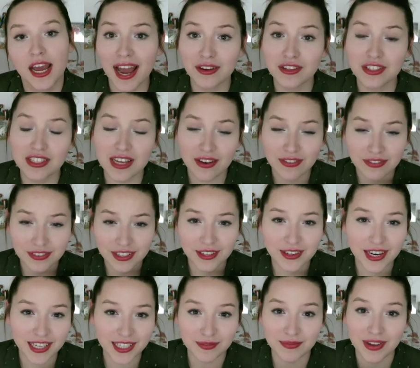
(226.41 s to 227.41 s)
I
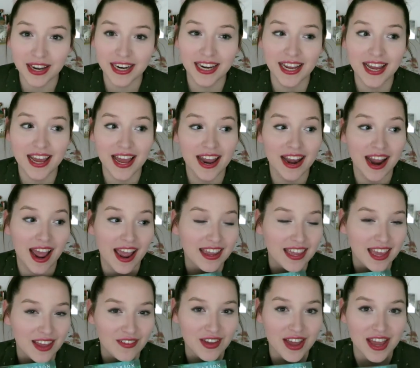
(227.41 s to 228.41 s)
definitely recommend it, and I
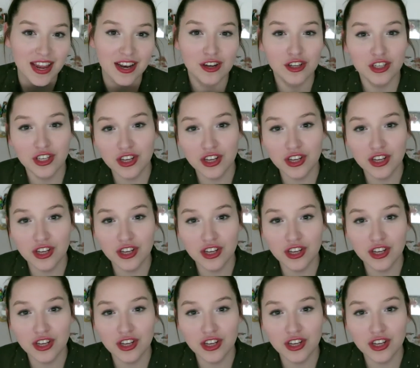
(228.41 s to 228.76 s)
give it